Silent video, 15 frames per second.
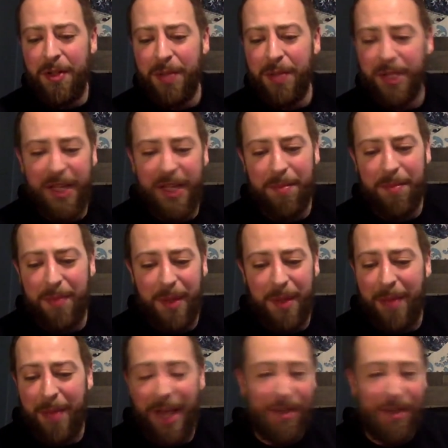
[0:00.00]
But yeah,
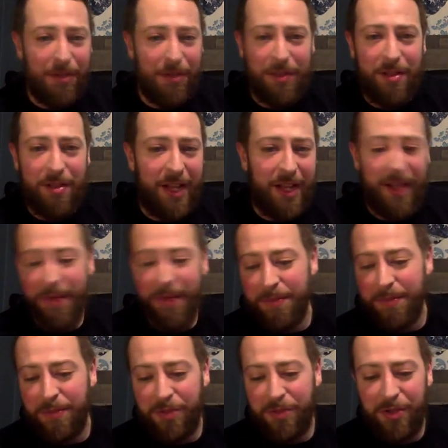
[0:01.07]
buy low, sell high?
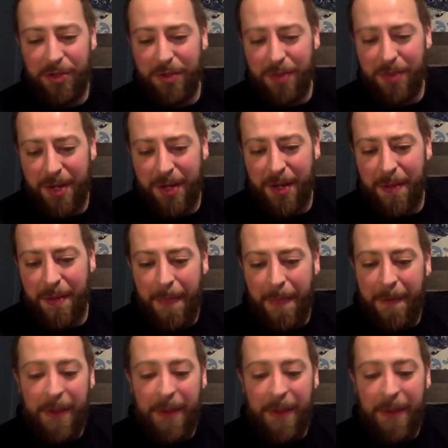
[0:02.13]
Sure, why not?